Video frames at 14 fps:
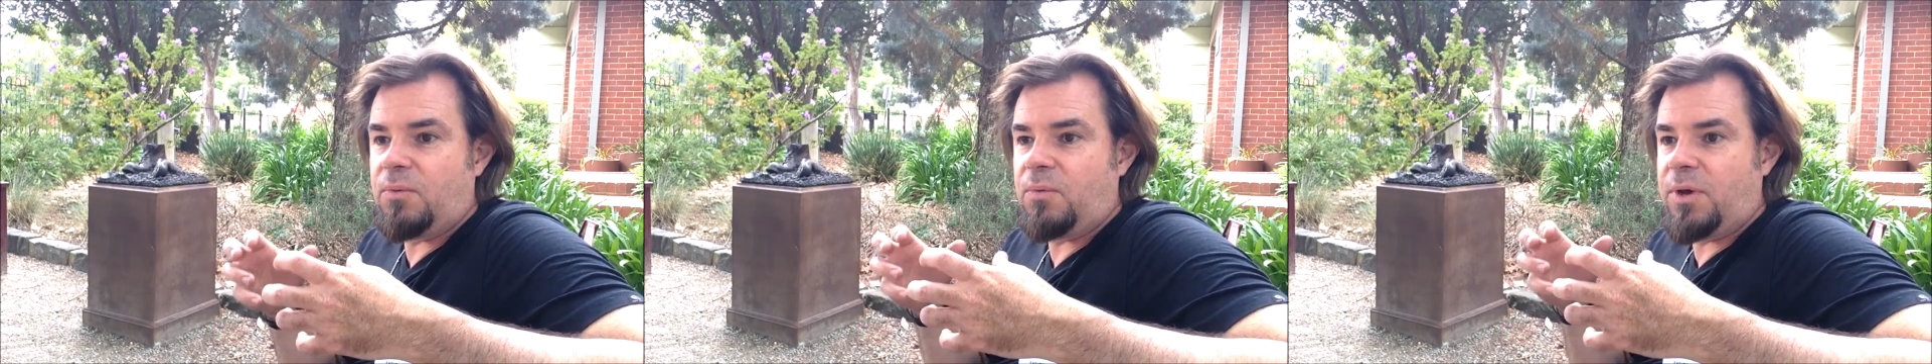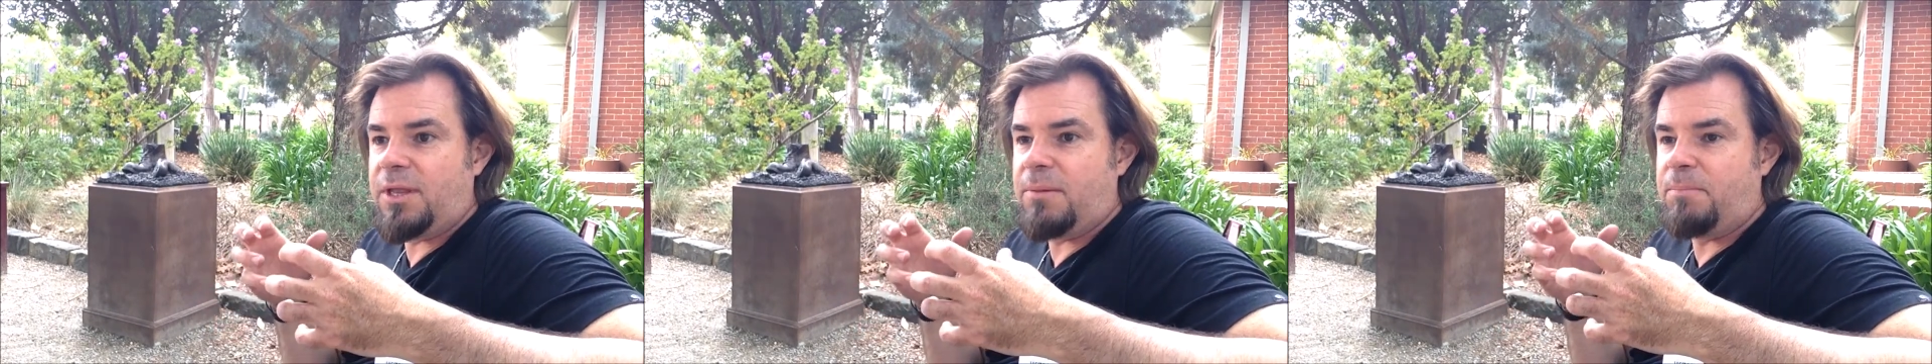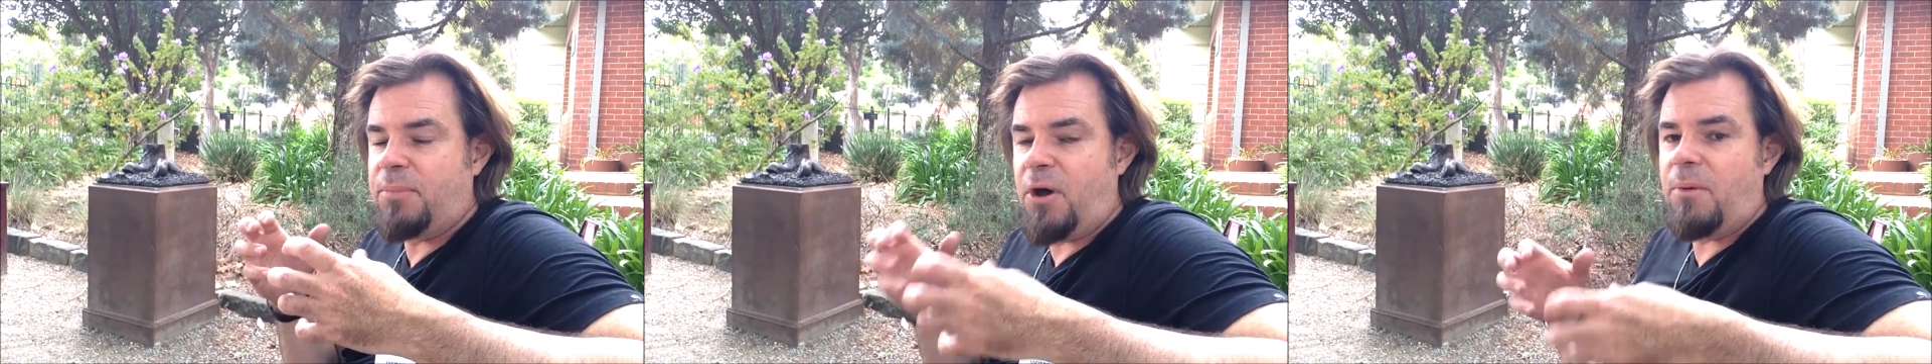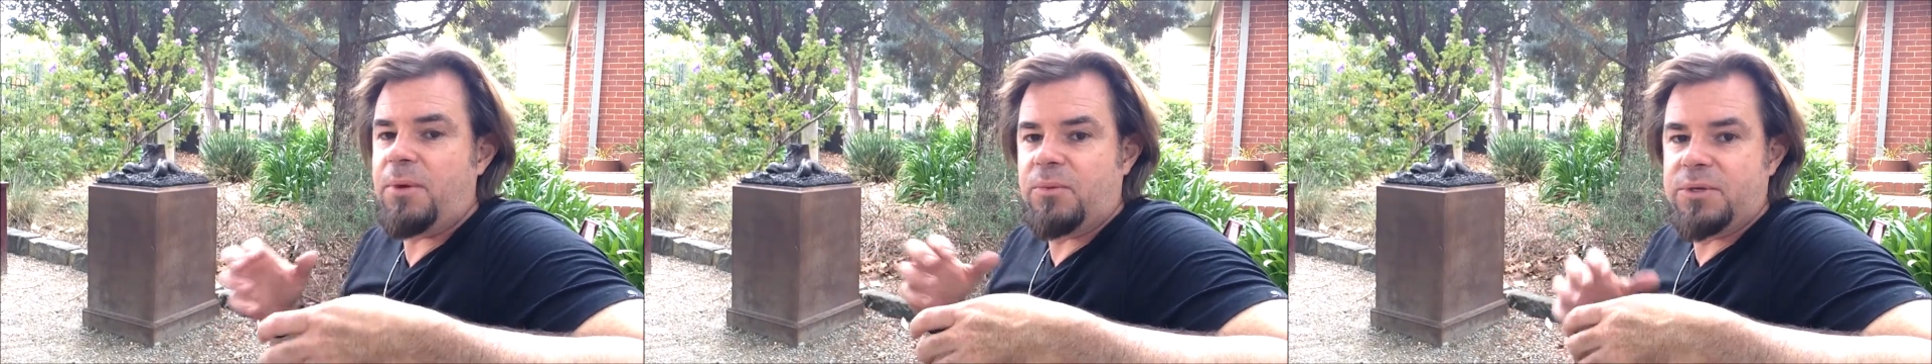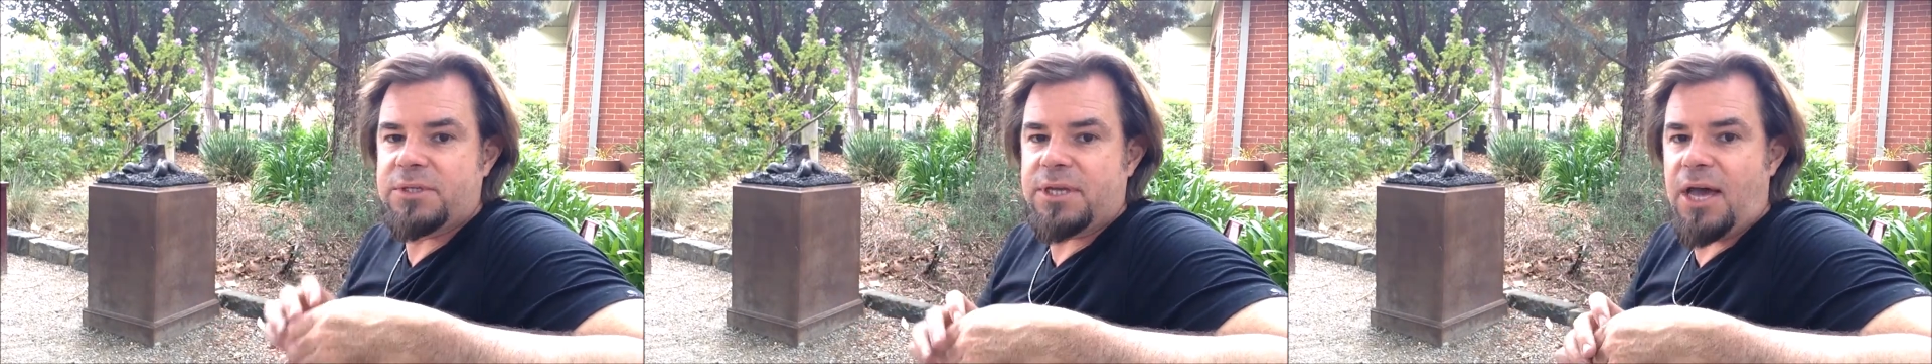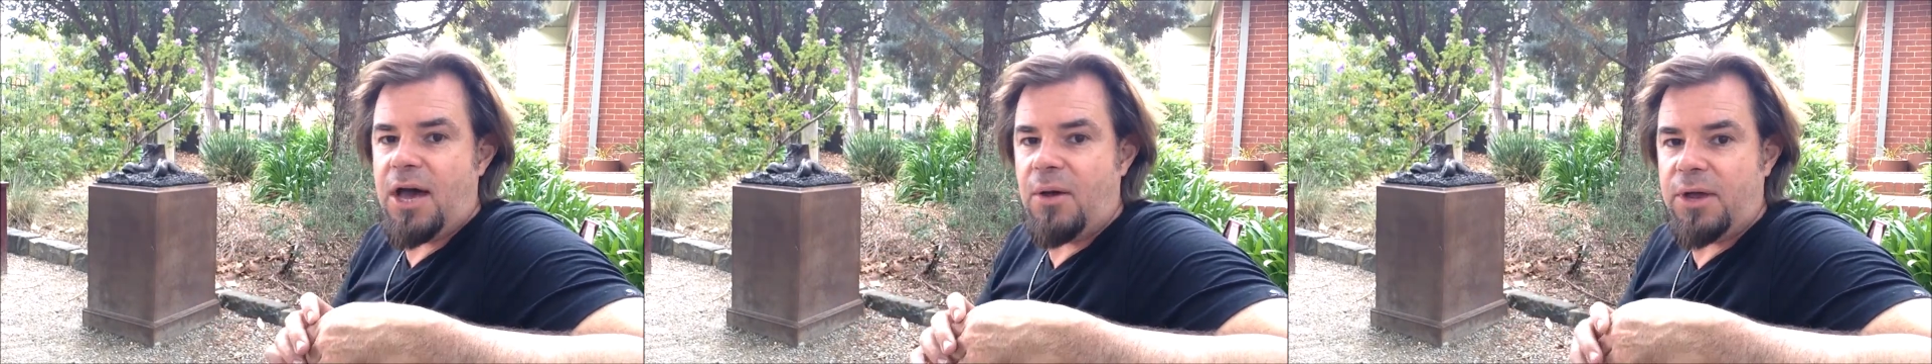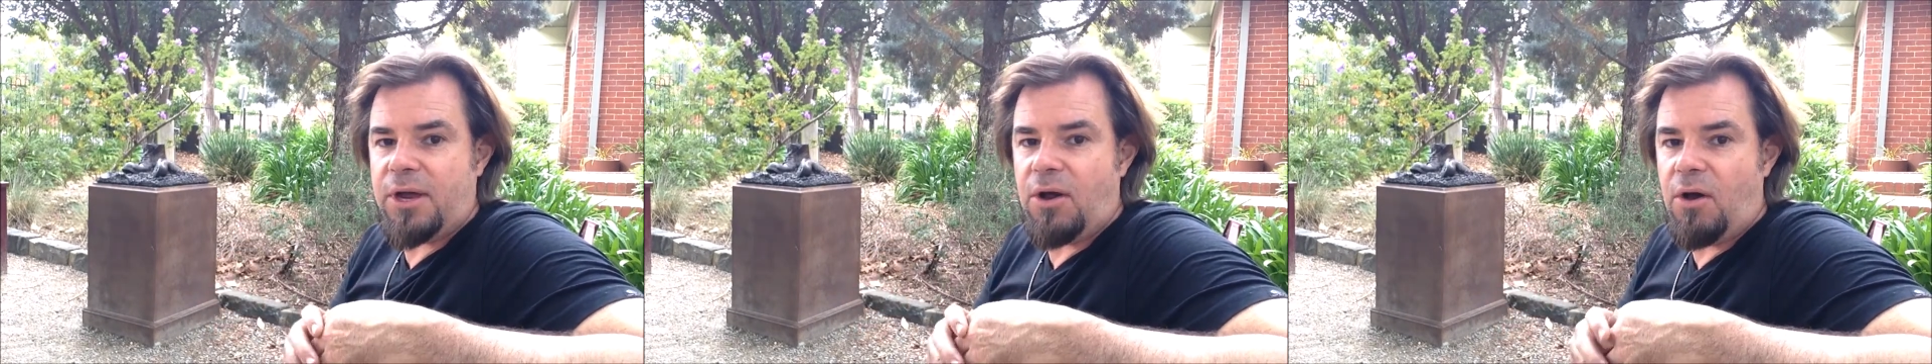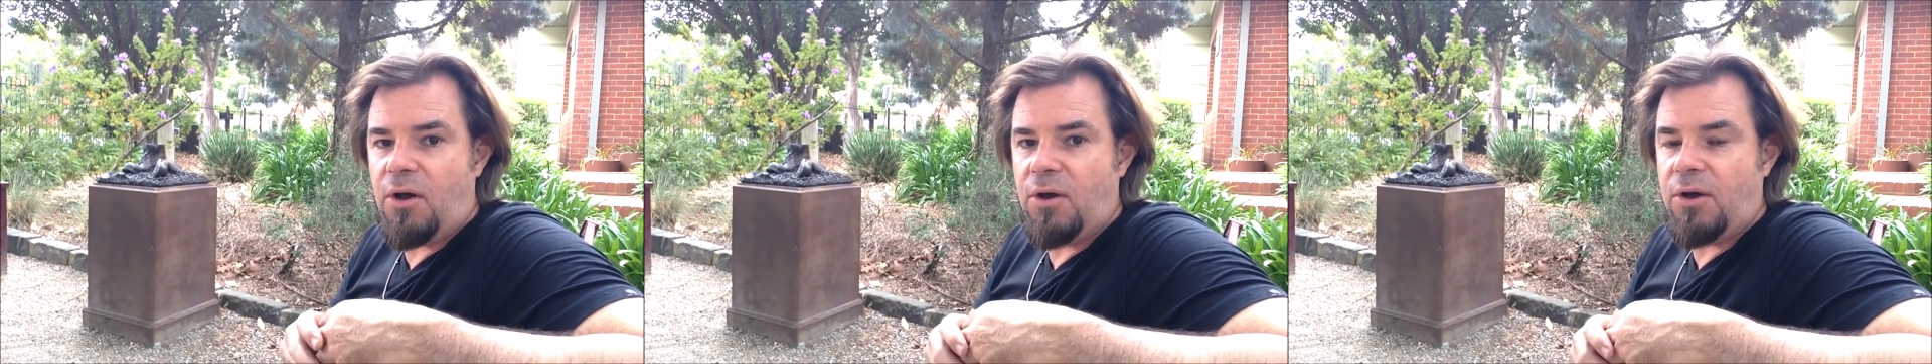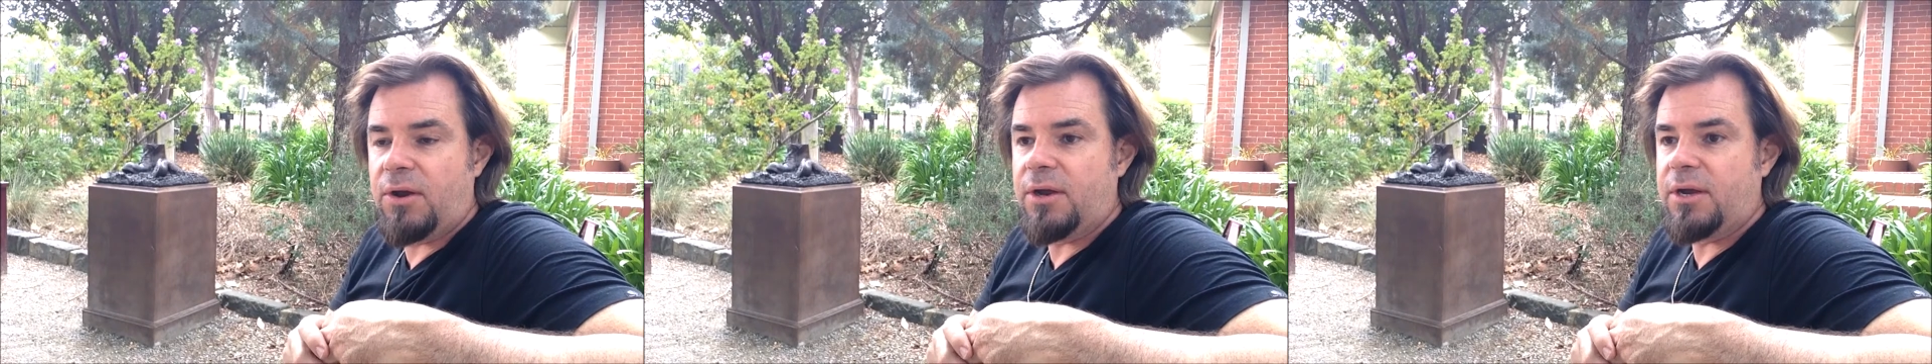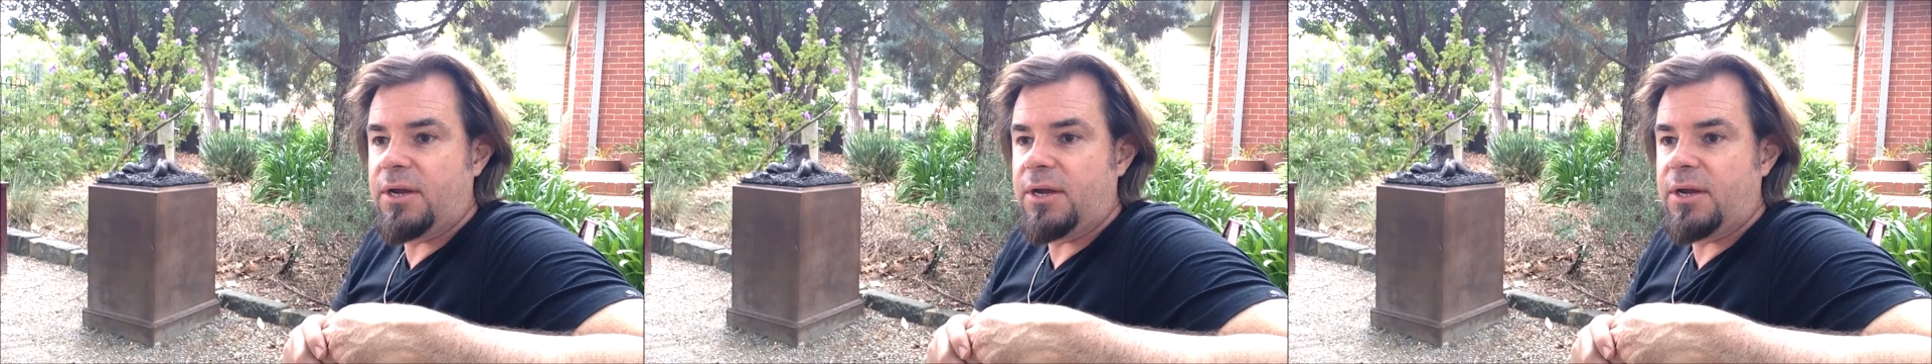when the bombing was going on,